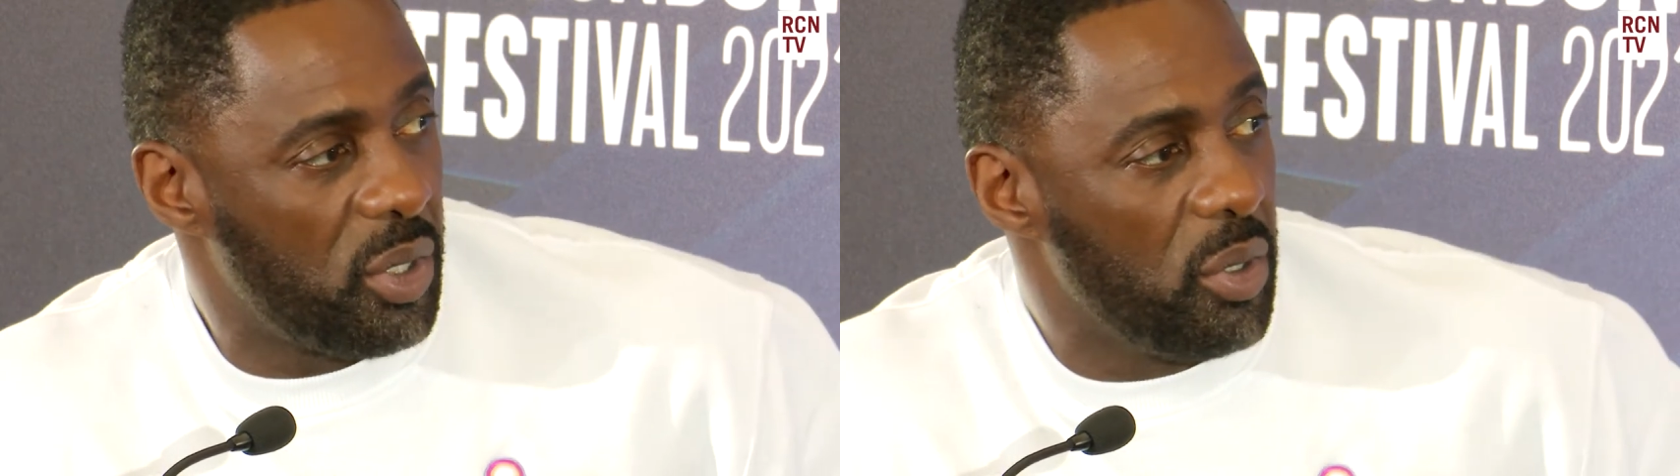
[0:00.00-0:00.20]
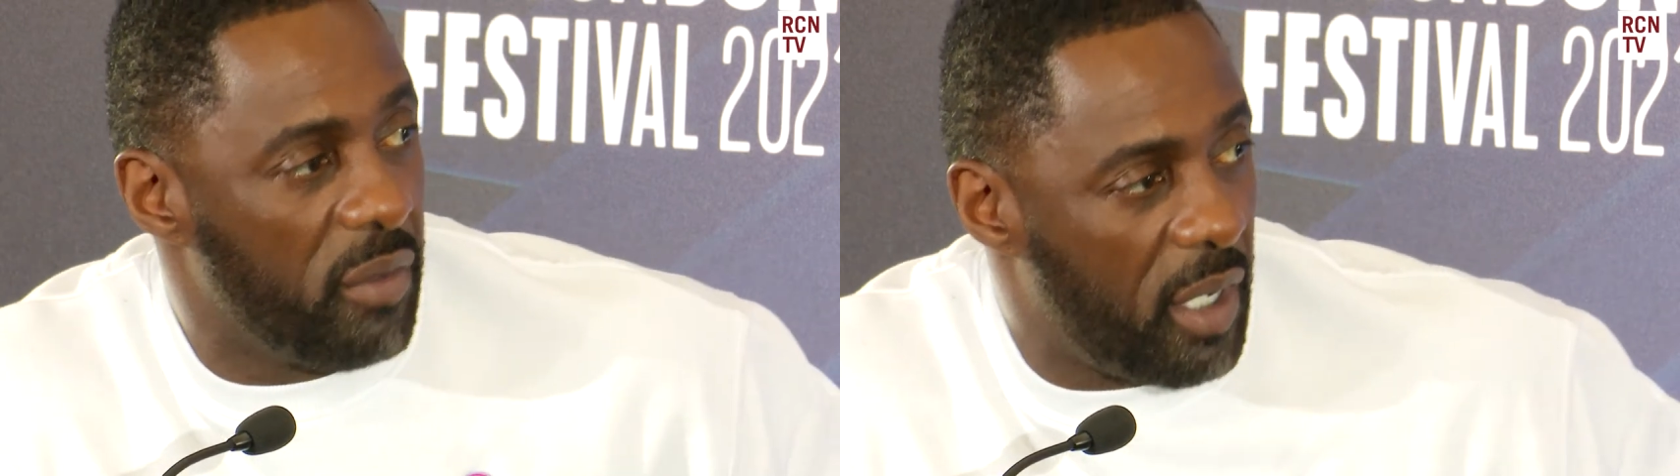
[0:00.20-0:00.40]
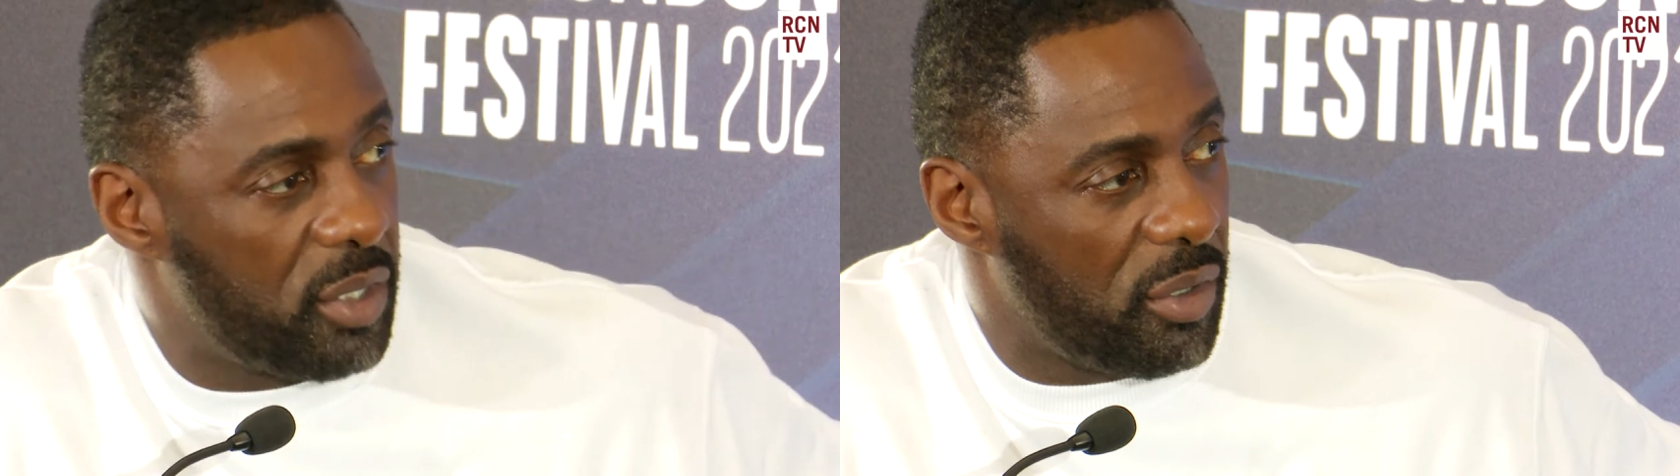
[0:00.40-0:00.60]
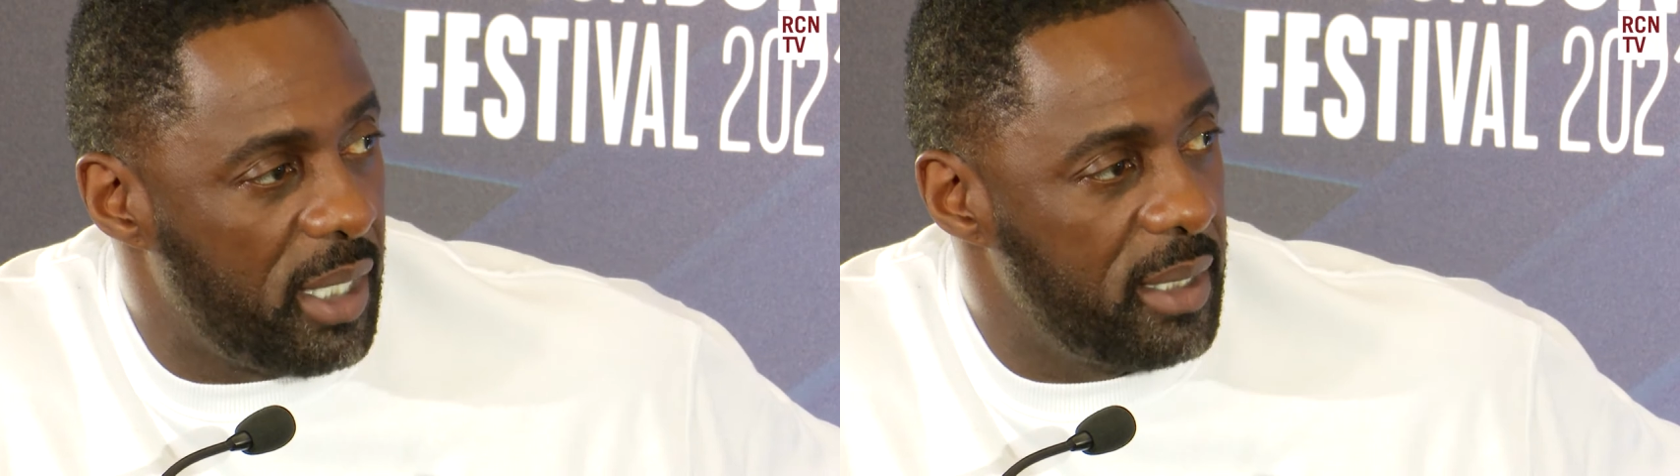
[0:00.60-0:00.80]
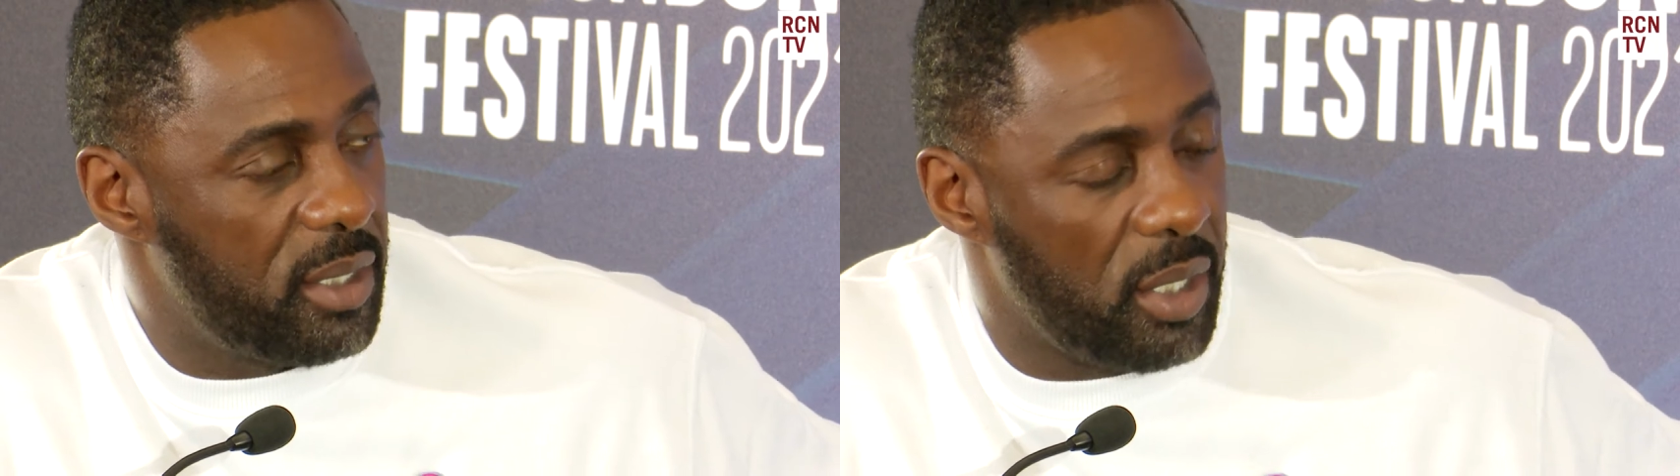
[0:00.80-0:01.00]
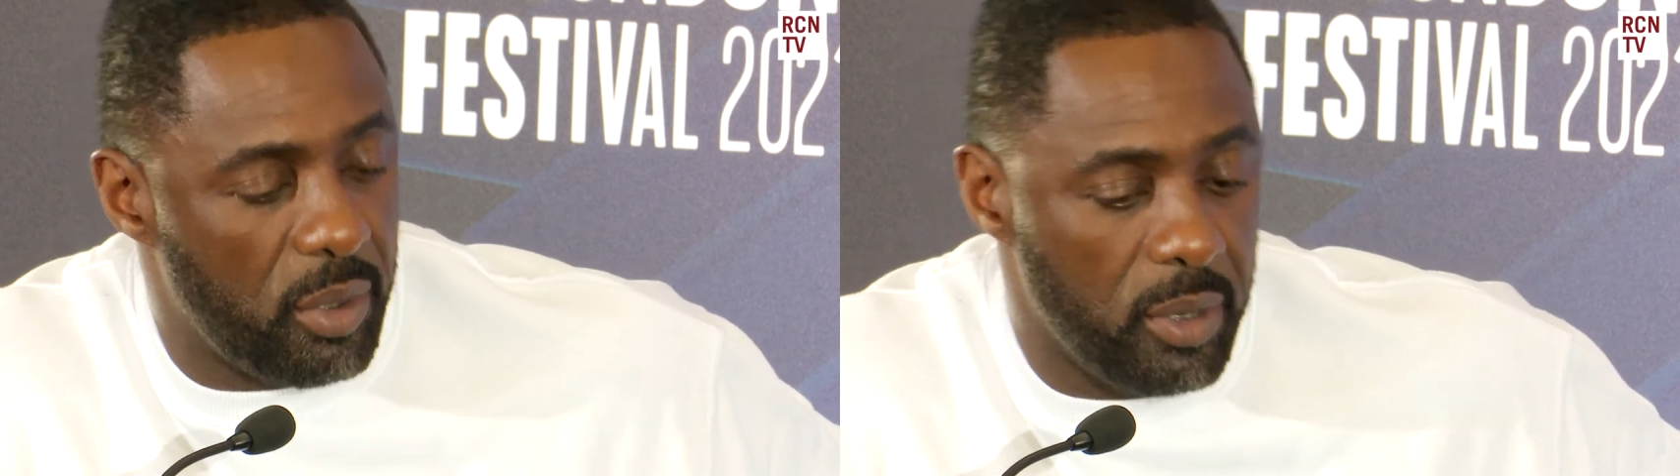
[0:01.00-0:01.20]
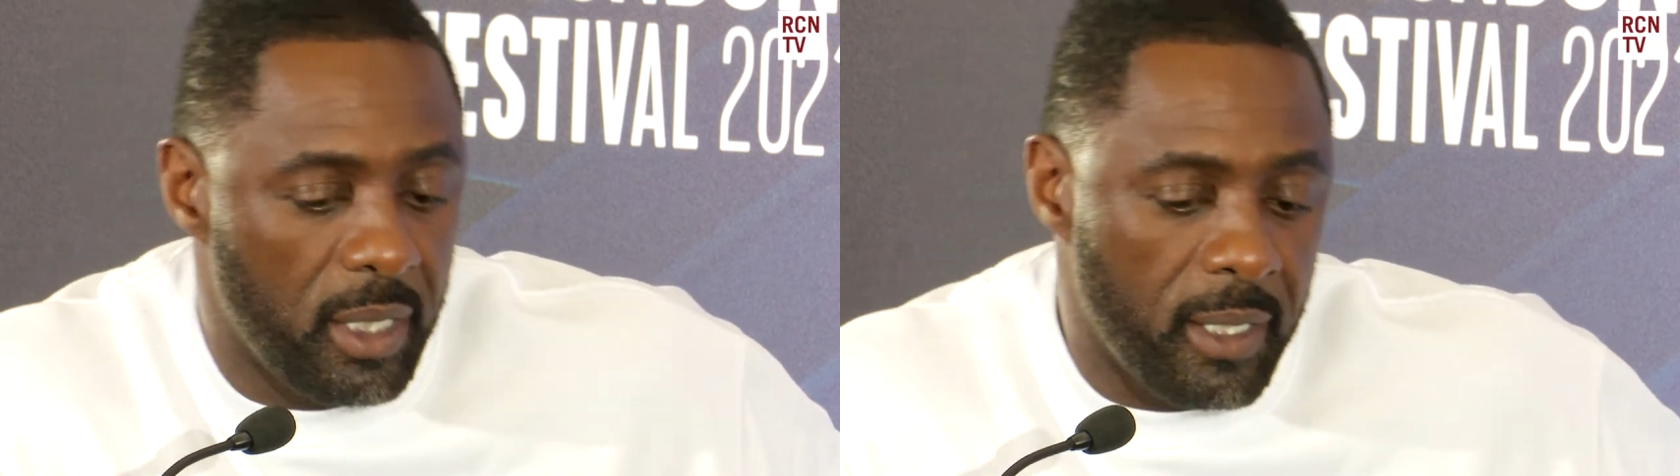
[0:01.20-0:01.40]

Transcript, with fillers: universe, right? So